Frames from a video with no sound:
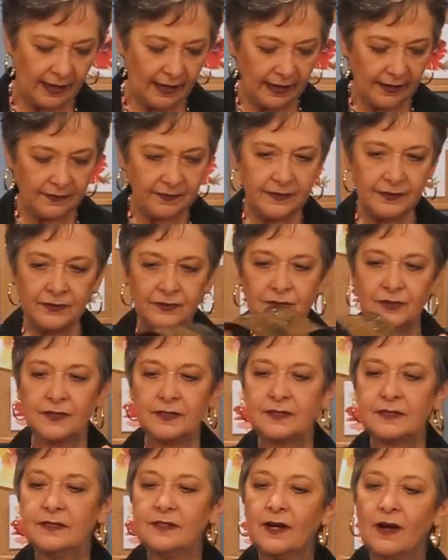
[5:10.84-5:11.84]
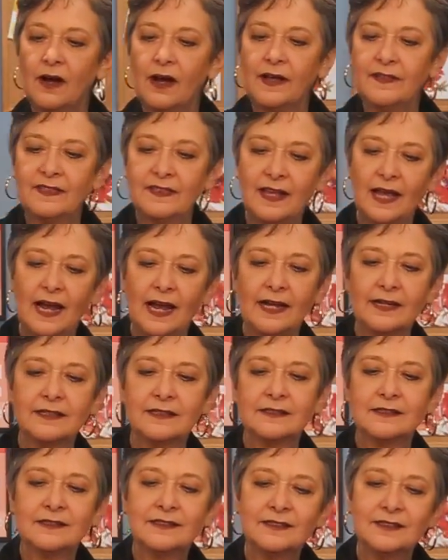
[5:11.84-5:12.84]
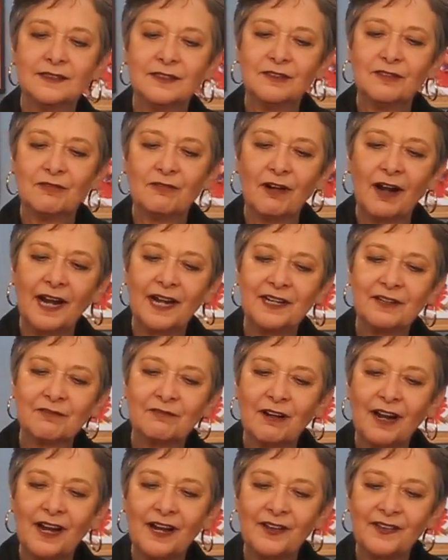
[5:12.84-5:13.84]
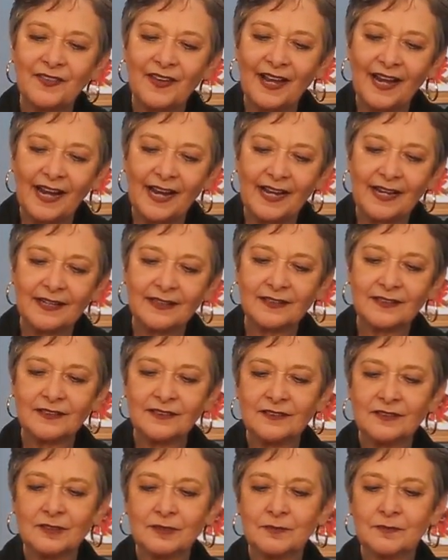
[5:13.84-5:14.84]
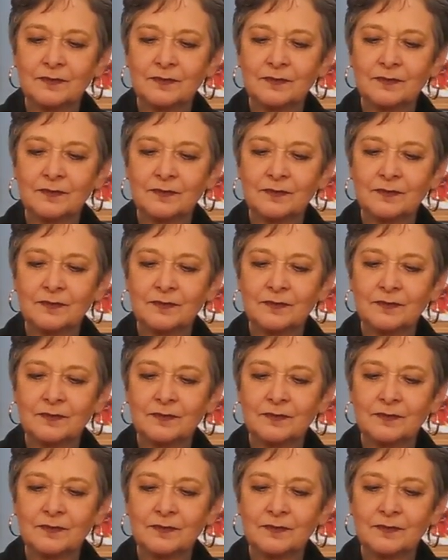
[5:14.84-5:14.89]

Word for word: and then just knot that right around the handle.